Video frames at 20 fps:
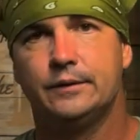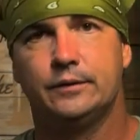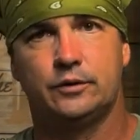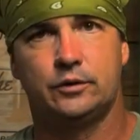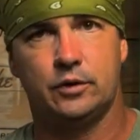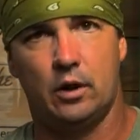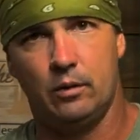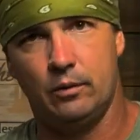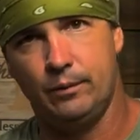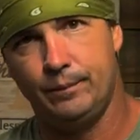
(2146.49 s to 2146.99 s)

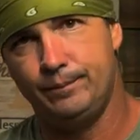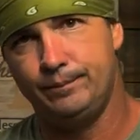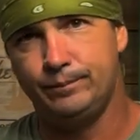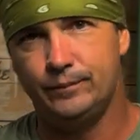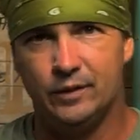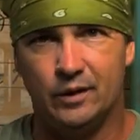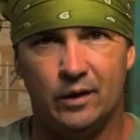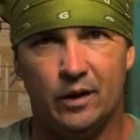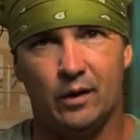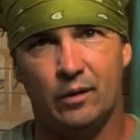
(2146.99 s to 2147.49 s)
So,
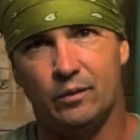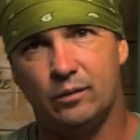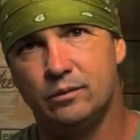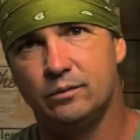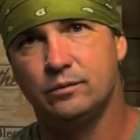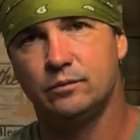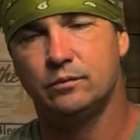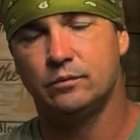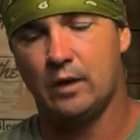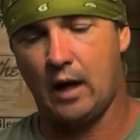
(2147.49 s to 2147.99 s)
you know,
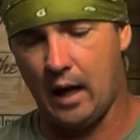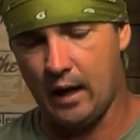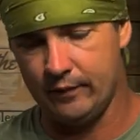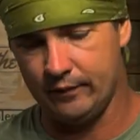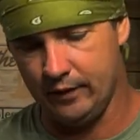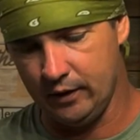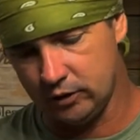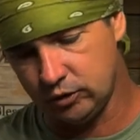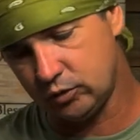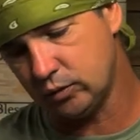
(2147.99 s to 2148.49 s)
I,
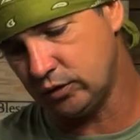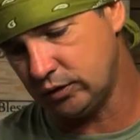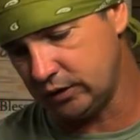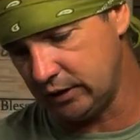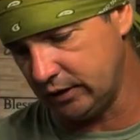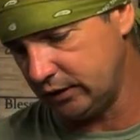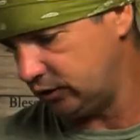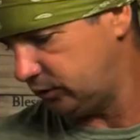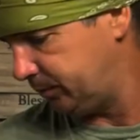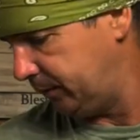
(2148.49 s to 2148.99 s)
this was an
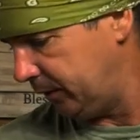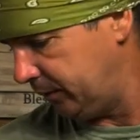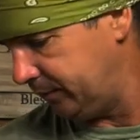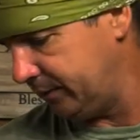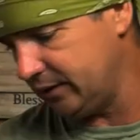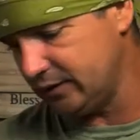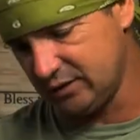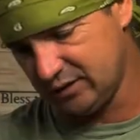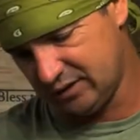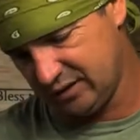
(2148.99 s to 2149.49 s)

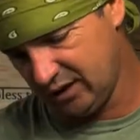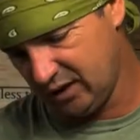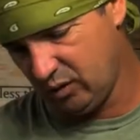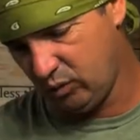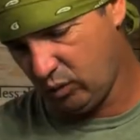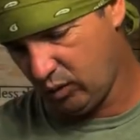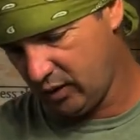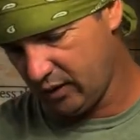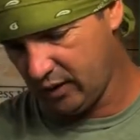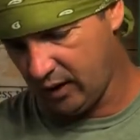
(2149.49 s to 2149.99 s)
experiment to see
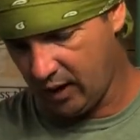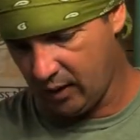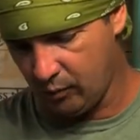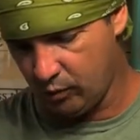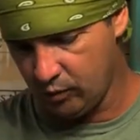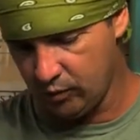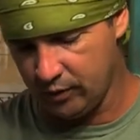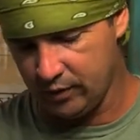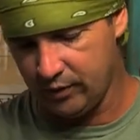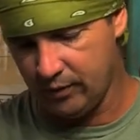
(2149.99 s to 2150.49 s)
what I
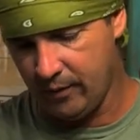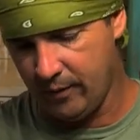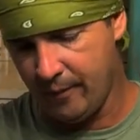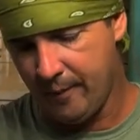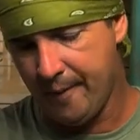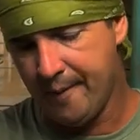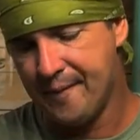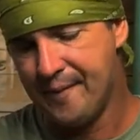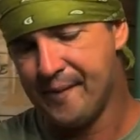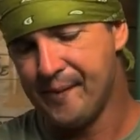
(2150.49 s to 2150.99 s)
wanted to
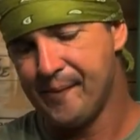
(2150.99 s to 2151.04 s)
do.